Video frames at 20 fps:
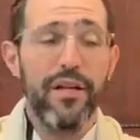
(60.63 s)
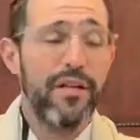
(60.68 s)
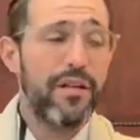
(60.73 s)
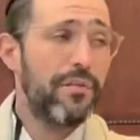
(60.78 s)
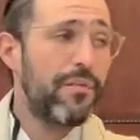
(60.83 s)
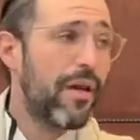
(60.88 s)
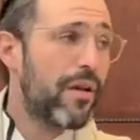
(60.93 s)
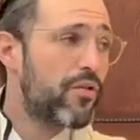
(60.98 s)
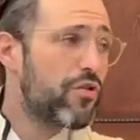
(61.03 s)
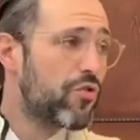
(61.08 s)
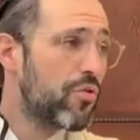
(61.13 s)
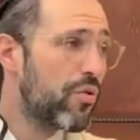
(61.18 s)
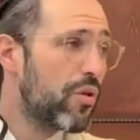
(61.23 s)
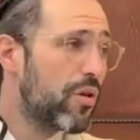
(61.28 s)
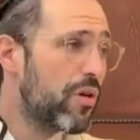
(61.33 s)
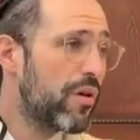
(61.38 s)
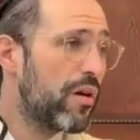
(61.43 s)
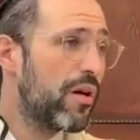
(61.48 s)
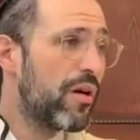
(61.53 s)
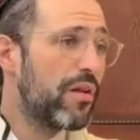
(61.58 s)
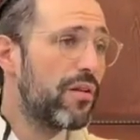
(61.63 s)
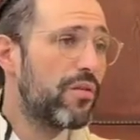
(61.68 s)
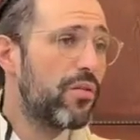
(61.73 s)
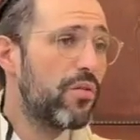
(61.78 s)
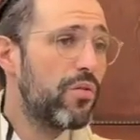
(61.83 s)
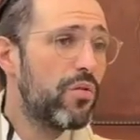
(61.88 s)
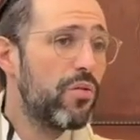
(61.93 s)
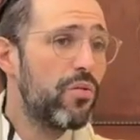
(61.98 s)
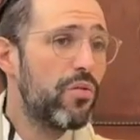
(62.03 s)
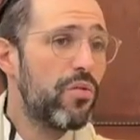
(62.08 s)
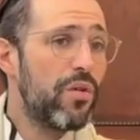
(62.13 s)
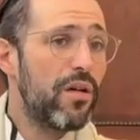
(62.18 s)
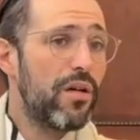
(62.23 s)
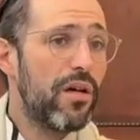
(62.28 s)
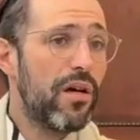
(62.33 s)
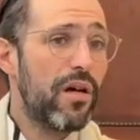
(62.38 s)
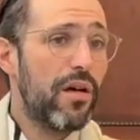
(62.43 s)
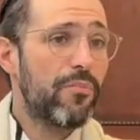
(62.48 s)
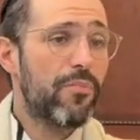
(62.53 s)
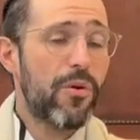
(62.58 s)
to make sure to
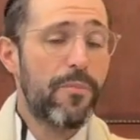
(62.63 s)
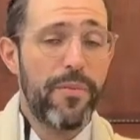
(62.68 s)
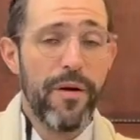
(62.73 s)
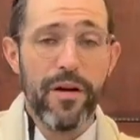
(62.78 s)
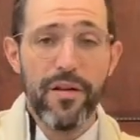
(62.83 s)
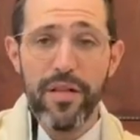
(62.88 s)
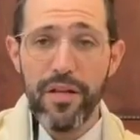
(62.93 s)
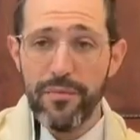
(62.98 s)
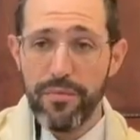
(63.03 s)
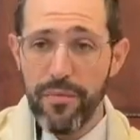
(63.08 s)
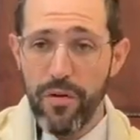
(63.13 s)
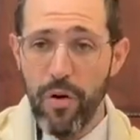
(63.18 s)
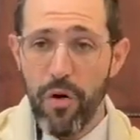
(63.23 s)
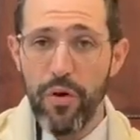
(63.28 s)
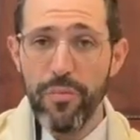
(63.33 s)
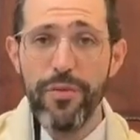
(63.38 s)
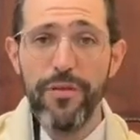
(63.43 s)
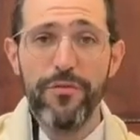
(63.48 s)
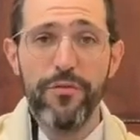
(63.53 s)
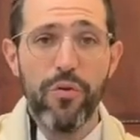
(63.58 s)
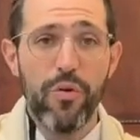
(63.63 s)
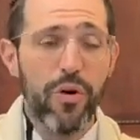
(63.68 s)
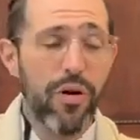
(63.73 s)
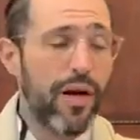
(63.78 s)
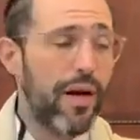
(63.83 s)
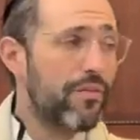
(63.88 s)
prepare them all before,